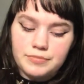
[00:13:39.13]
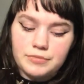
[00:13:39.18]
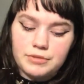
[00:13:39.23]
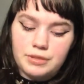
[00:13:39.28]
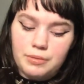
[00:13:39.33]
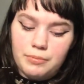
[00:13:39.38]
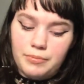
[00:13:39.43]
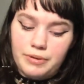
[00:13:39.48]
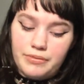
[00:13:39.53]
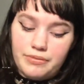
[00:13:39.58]

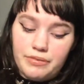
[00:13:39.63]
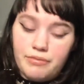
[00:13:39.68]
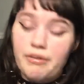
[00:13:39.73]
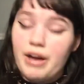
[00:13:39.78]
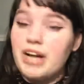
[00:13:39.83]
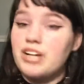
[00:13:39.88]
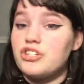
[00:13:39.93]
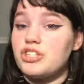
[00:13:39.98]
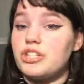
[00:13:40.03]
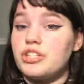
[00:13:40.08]
With the
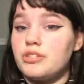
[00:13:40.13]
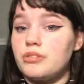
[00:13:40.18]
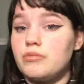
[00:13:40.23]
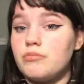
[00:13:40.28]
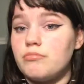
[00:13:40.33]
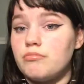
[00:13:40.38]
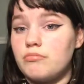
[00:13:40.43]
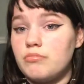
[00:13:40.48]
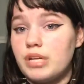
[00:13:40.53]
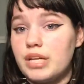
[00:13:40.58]
fashion
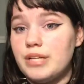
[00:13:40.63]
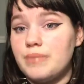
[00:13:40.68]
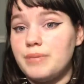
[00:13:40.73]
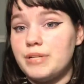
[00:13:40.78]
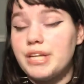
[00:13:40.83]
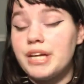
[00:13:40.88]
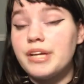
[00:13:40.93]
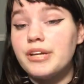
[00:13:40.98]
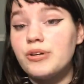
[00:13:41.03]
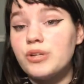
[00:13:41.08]
in
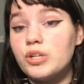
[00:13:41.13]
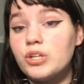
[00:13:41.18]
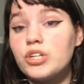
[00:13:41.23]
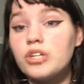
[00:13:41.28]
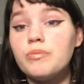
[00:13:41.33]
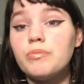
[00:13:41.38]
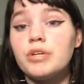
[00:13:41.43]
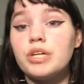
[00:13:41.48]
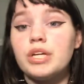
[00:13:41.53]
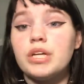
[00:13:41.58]
particular,
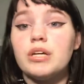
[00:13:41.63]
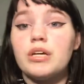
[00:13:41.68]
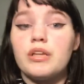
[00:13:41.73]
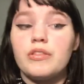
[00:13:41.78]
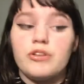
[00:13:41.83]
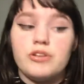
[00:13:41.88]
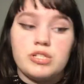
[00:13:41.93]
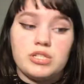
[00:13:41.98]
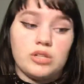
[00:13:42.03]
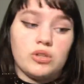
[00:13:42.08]

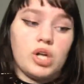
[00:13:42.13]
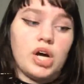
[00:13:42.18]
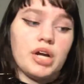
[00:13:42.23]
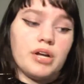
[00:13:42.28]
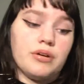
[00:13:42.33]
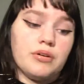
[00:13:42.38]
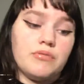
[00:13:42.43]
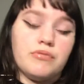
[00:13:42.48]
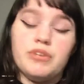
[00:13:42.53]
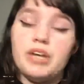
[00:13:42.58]
there's a lot
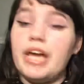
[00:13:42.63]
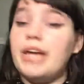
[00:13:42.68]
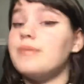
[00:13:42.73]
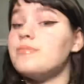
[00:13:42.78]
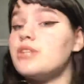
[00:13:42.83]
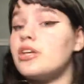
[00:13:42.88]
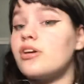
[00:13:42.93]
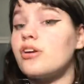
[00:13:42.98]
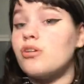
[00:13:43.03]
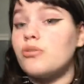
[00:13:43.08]
of names
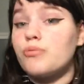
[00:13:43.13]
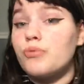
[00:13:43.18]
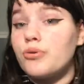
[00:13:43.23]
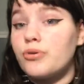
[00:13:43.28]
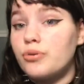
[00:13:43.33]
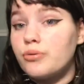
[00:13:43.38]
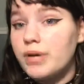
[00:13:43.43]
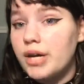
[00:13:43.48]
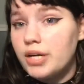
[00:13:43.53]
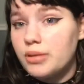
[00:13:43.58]
that are thrown
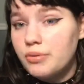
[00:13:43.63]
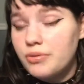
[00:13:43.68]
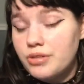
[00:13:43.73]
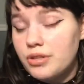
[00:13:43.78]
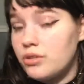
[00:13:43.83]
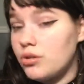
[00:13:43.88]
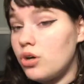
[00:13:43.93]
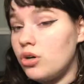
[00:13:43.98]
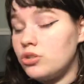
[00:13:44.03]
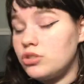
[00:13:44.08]
around within
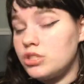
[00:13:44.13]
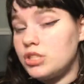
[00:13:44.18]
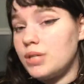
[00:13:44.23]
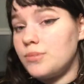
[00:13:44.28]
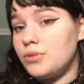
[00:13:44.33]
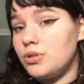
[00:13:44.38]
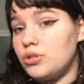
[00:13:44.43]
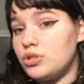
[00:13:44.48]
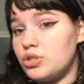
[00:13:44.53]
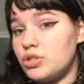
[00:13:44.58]
the alt
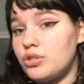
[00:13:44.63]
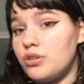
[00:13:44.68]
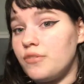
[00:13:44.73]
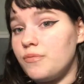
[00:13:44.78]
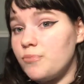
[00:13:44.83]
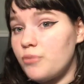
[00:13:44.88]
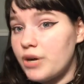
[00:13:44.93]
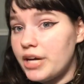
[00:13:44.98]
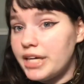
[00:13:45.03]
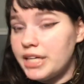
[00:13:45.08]
subculture of
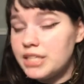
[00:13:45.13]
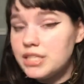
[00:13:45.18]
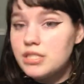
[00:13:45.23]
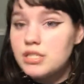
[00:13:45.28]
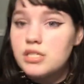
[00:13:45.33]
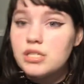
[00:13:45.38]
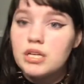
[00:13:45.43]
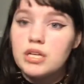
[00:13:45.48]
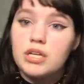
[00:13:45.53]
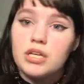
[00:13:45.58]
brands.